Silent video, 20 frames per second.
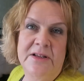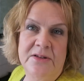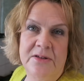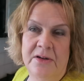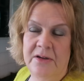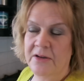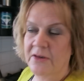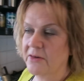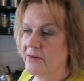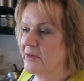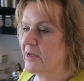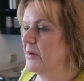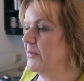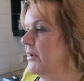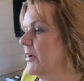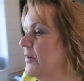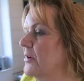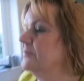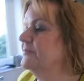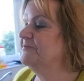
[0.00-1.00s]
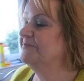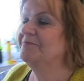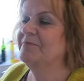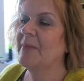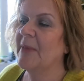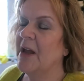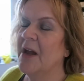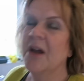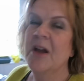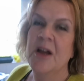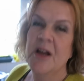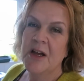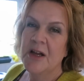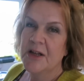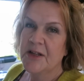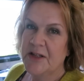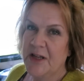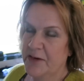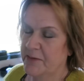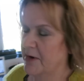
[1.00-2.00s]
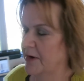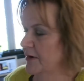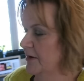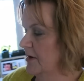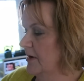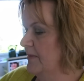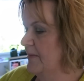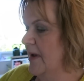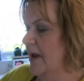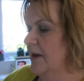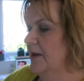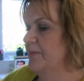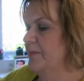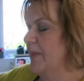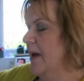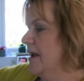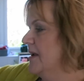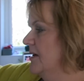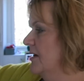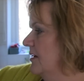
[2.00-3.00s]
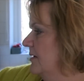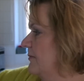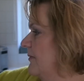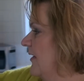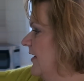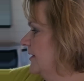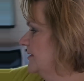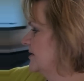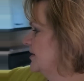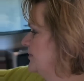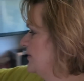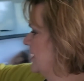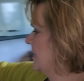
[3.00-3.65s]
there's not a lot going on. So I'm going to make bacon pasta